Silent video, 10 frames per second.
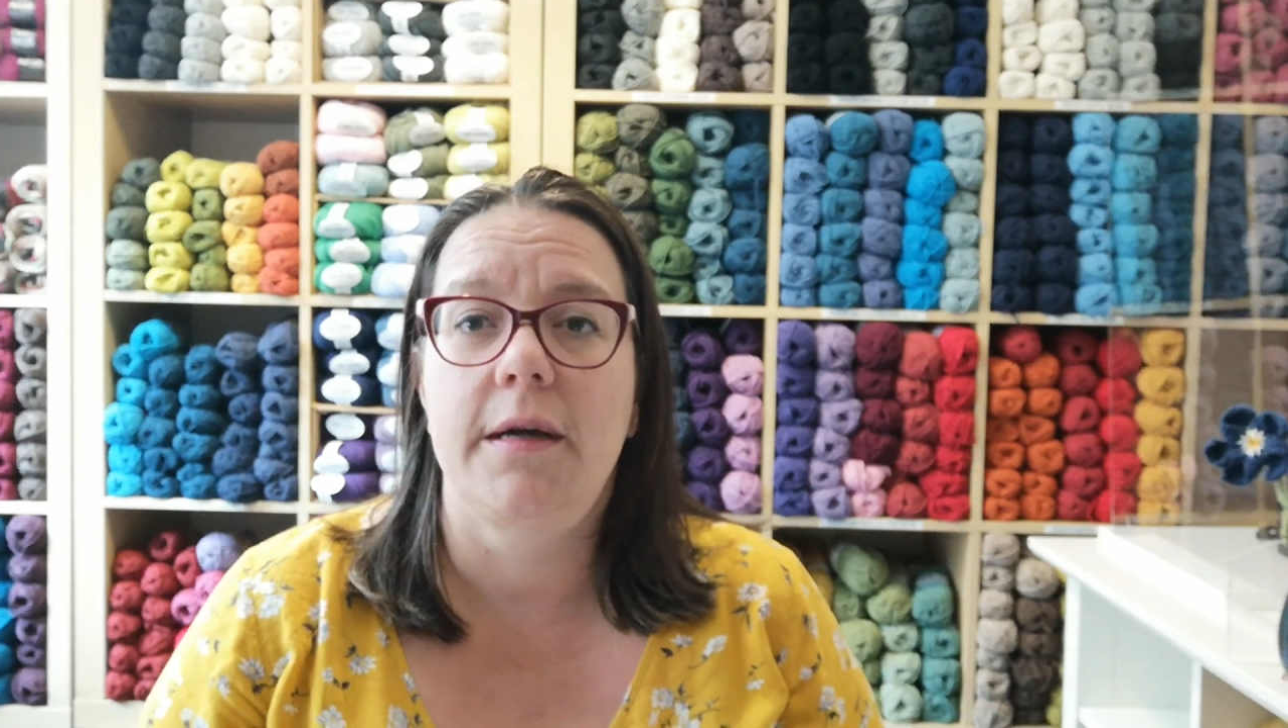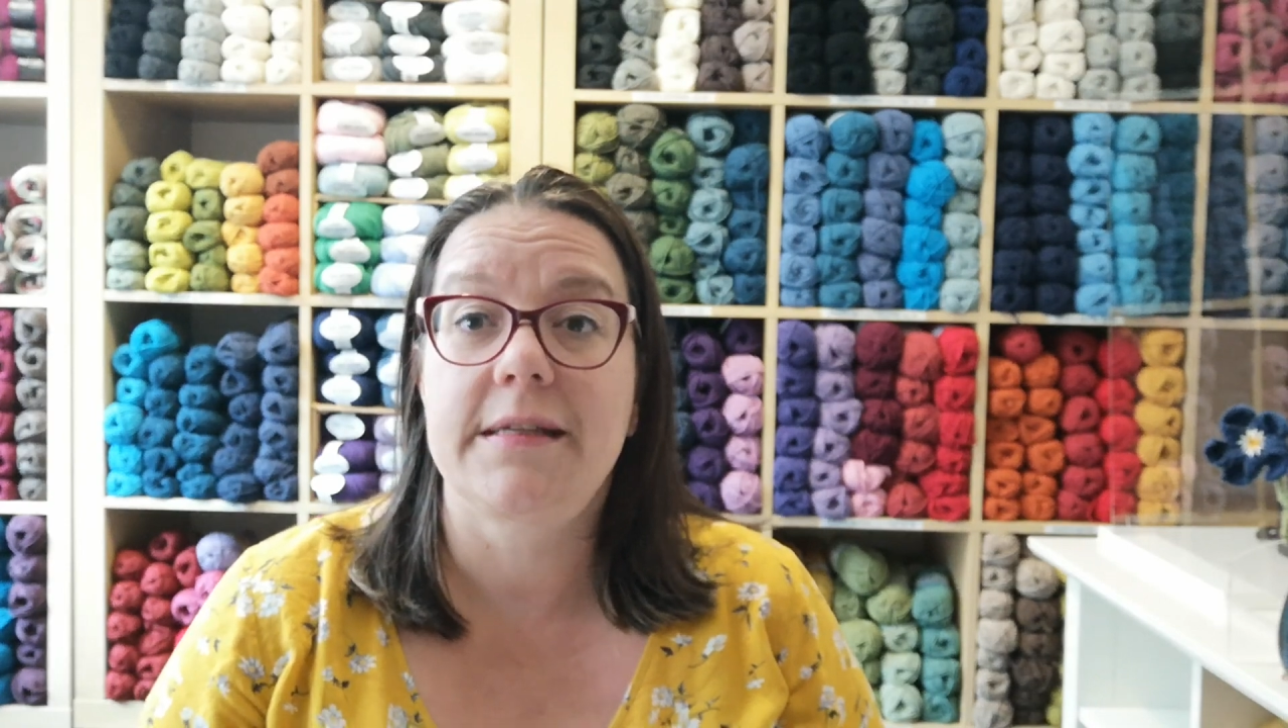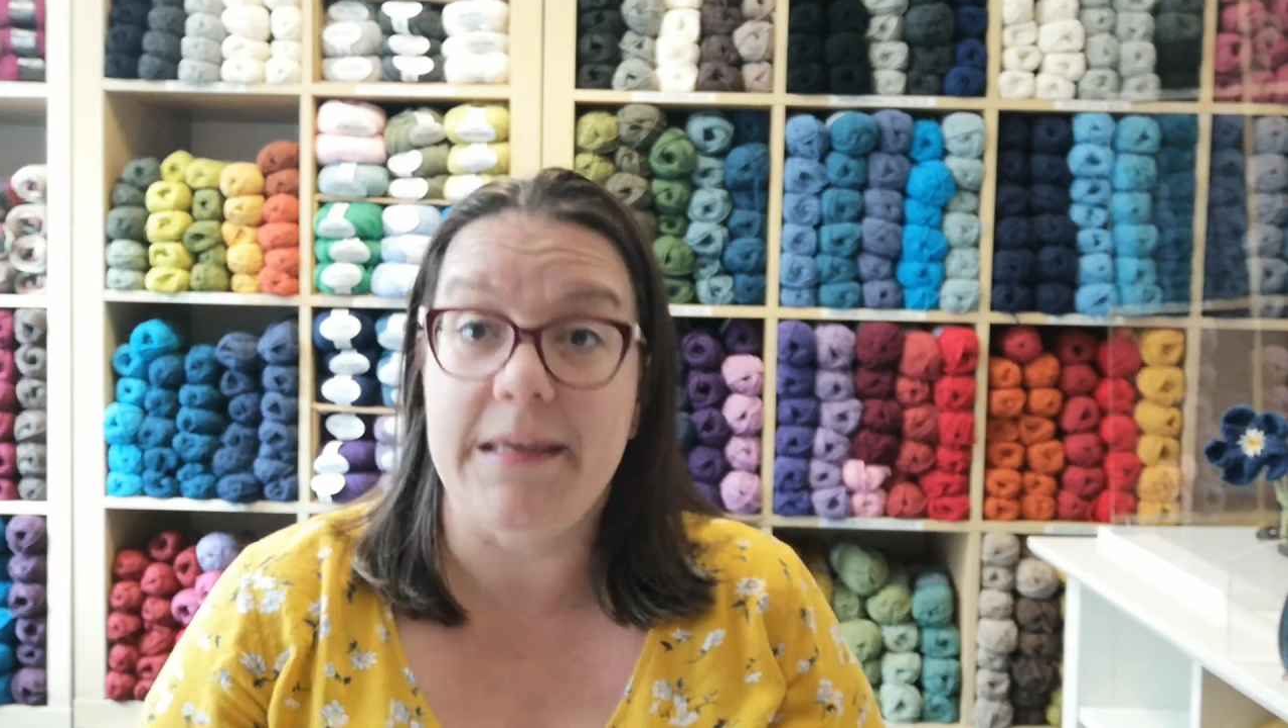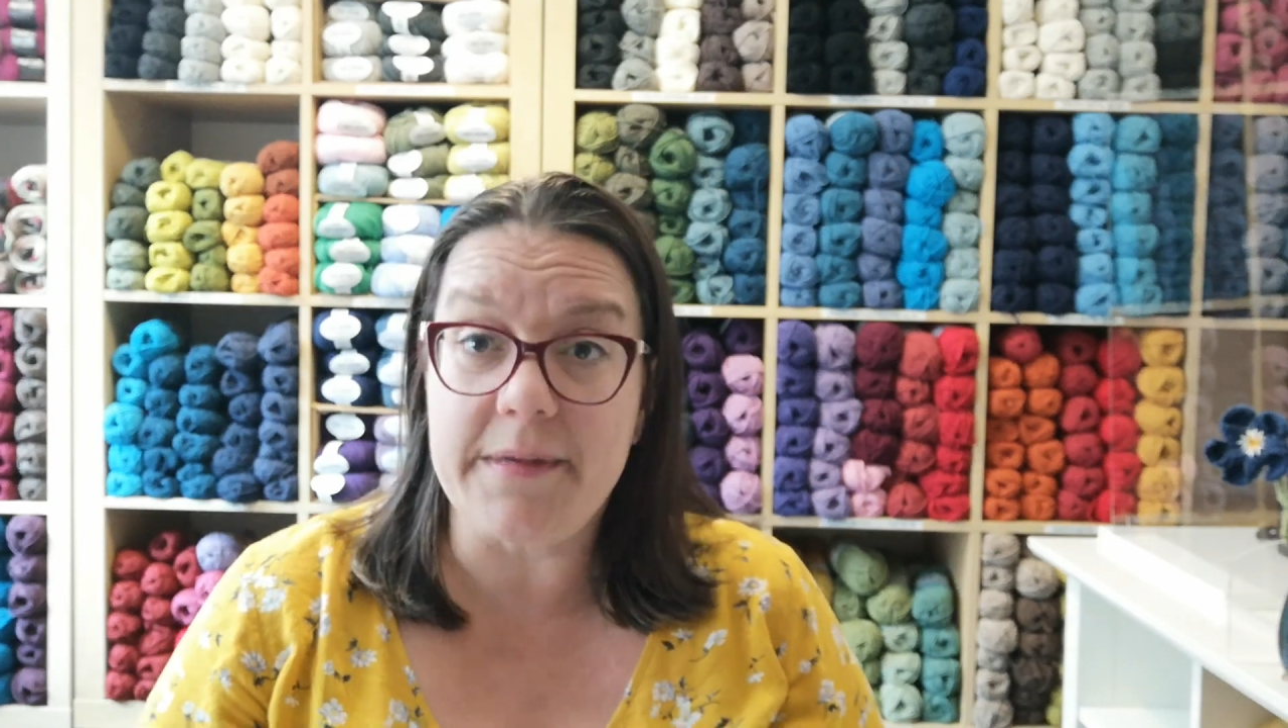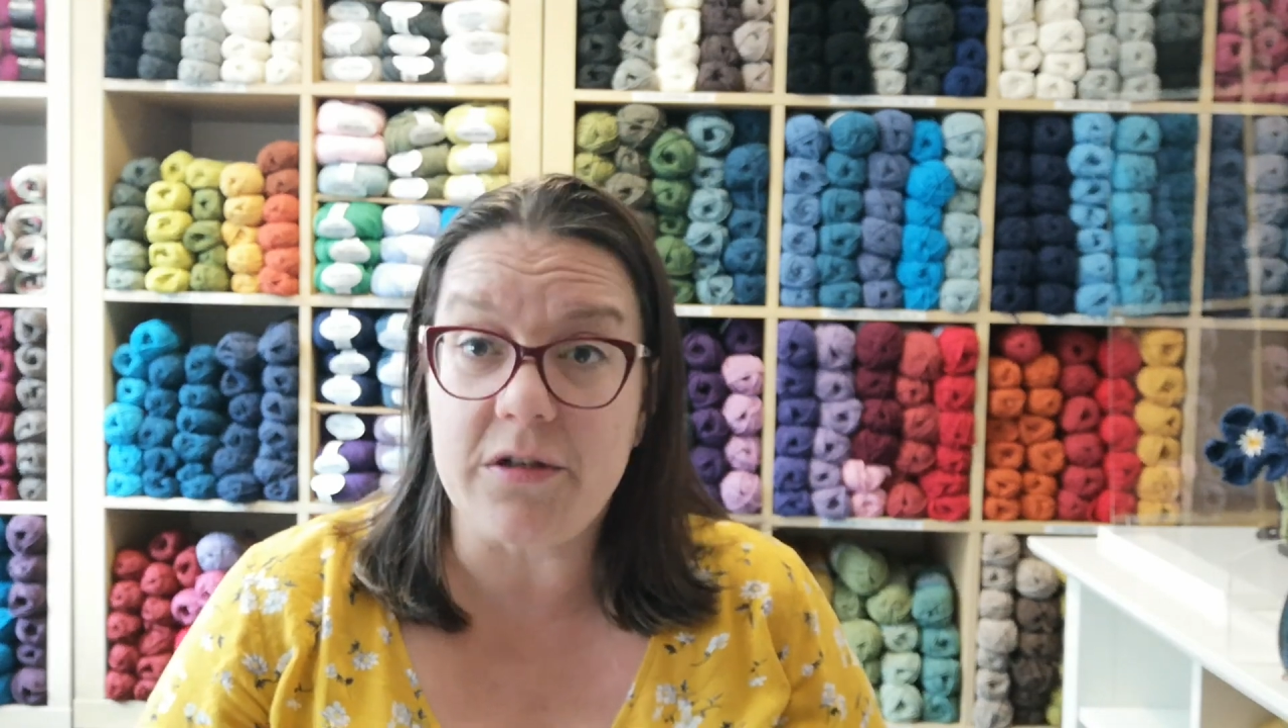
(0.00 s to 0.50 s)

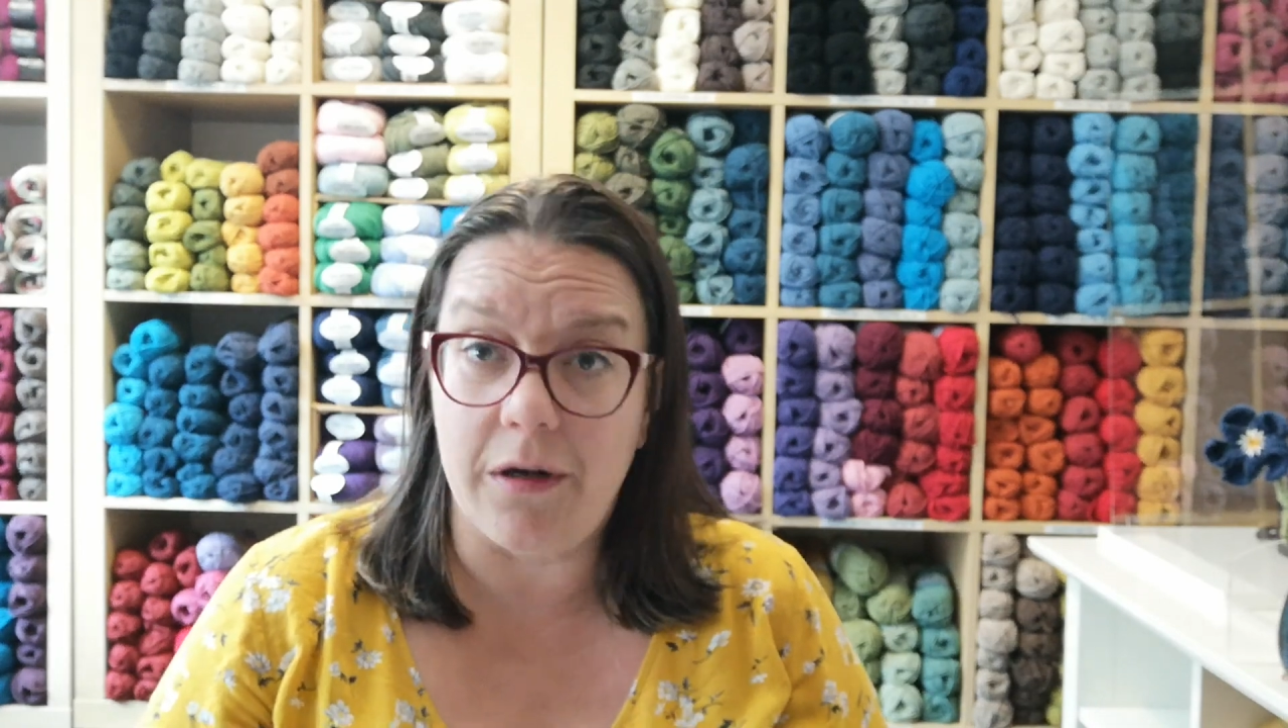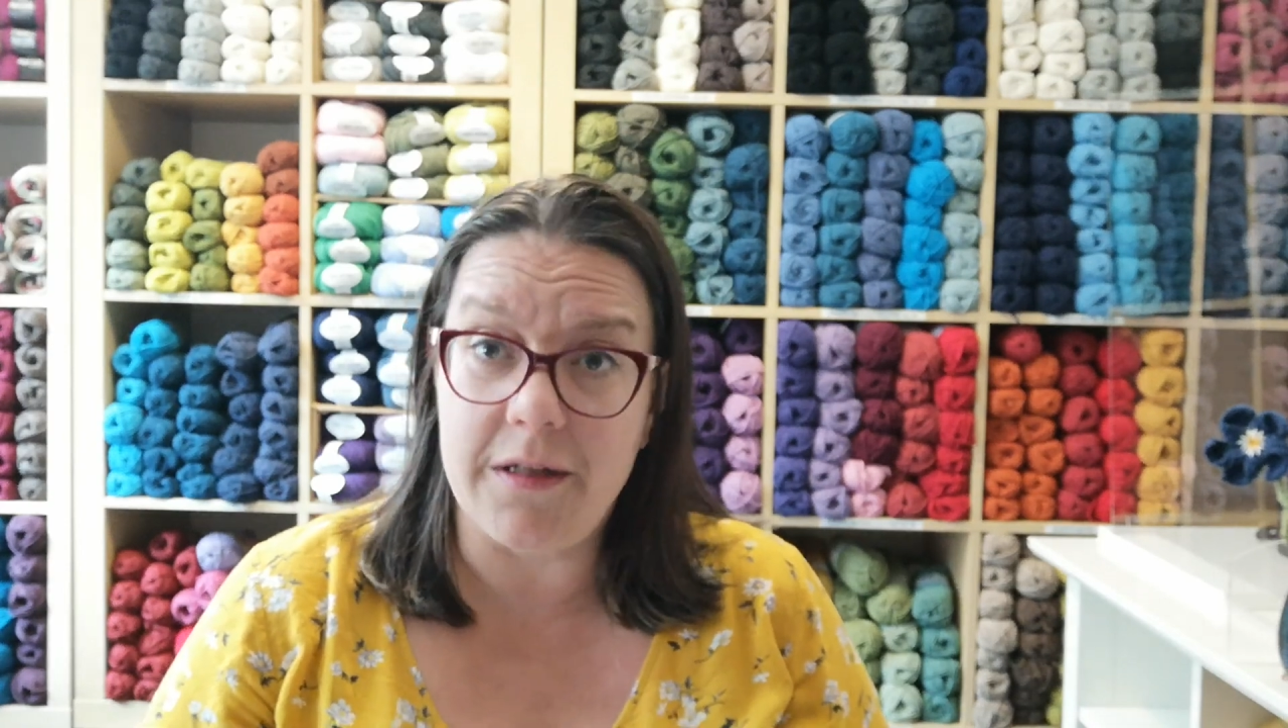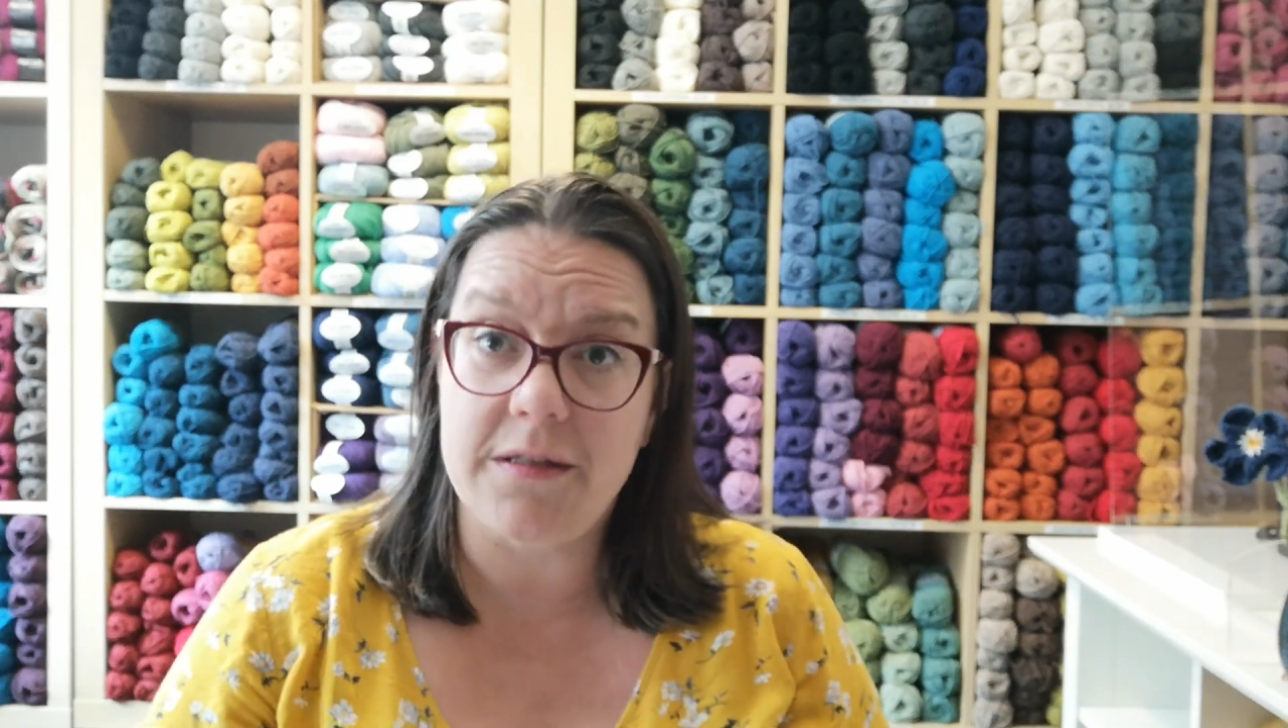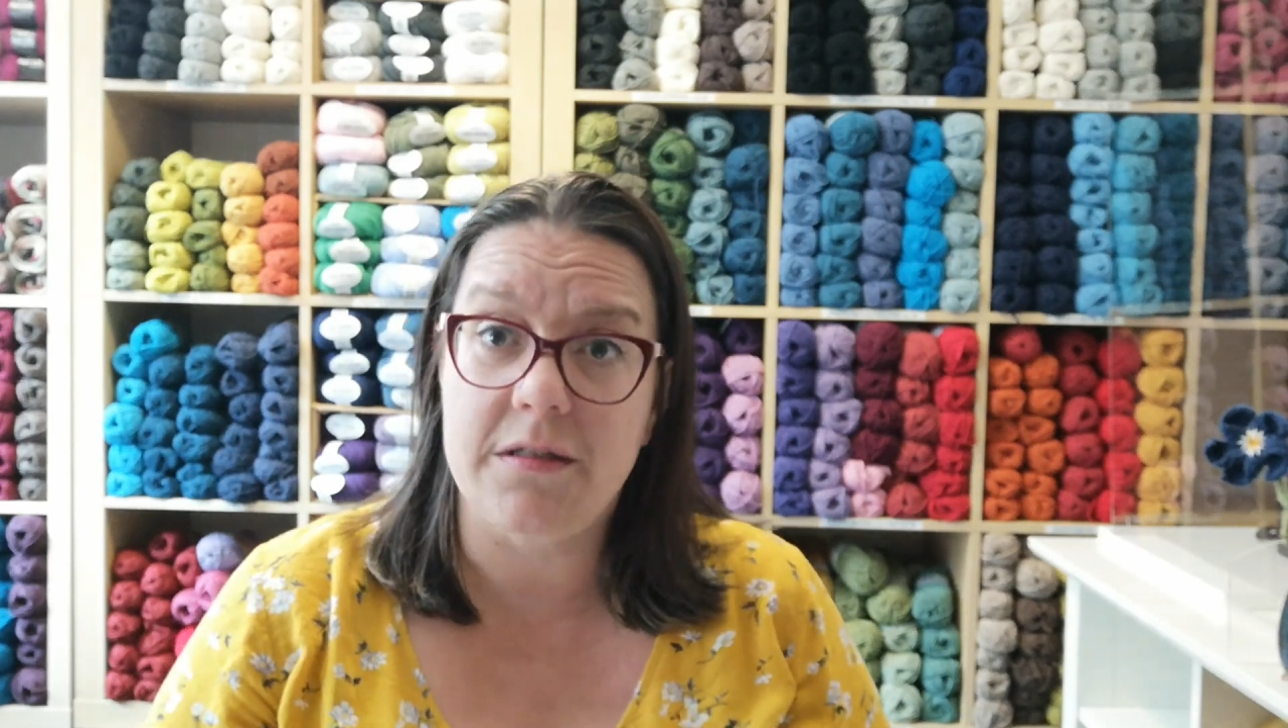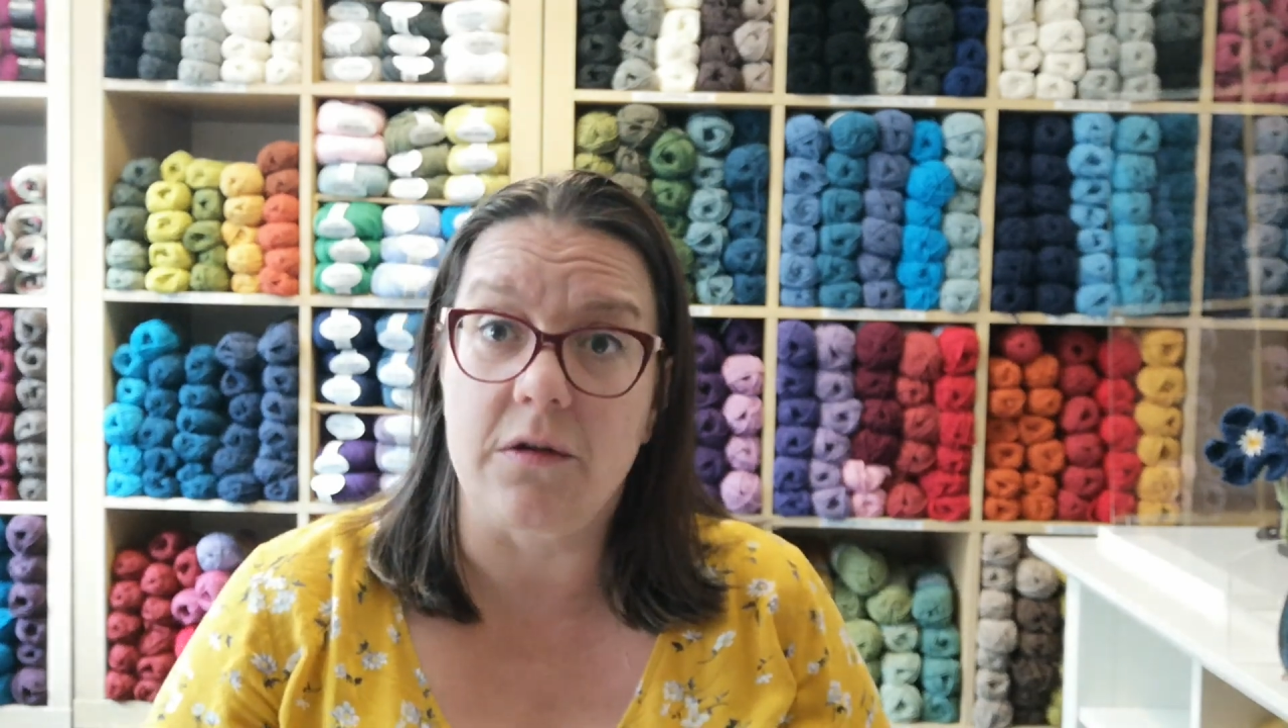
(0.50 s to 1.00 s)

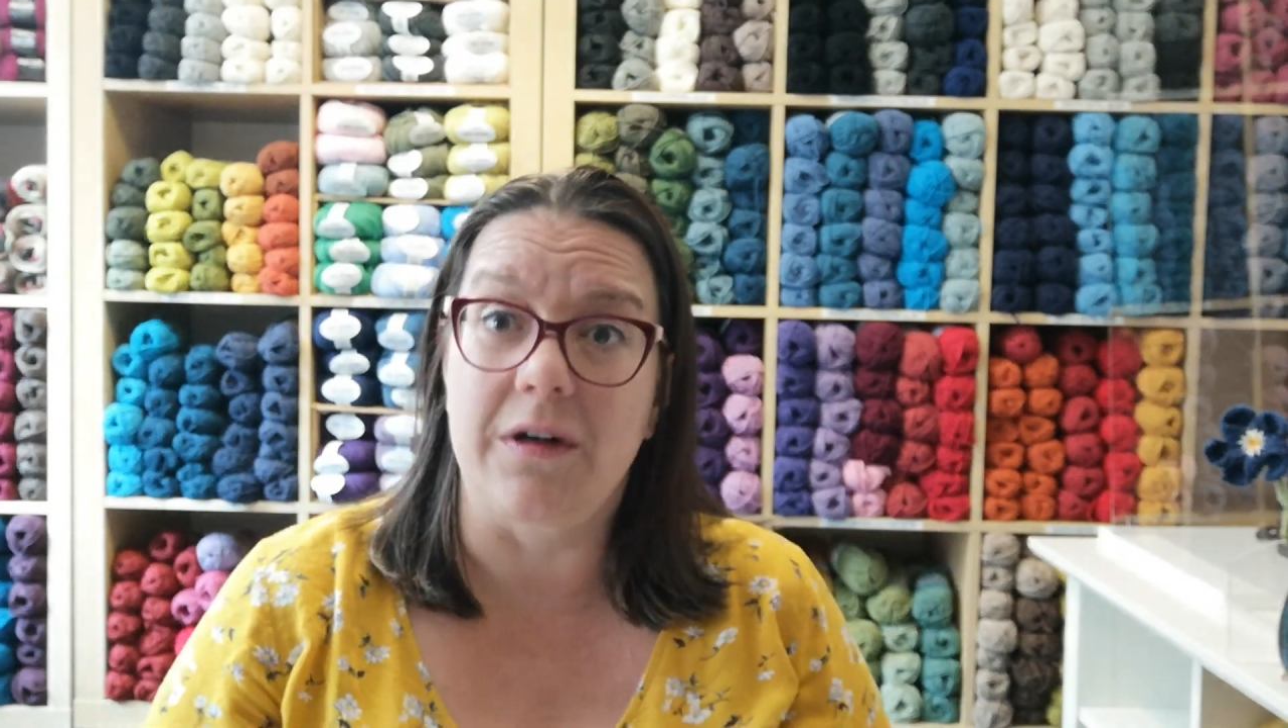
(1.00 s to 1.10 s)
semi-solids